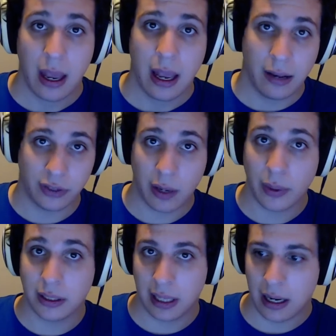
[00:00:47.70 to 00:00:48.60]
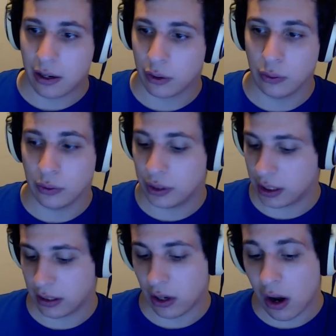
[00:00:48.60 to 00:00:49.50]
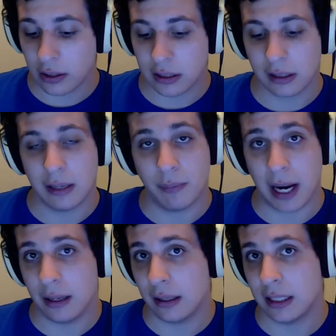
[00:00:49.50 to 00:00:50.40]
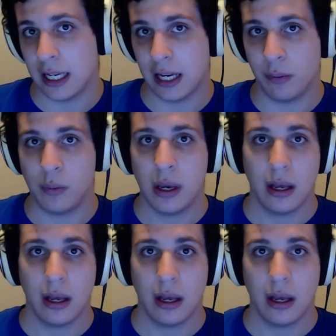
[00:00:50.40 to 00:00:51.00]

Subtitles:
If someone's there who's just constantly baiting the team,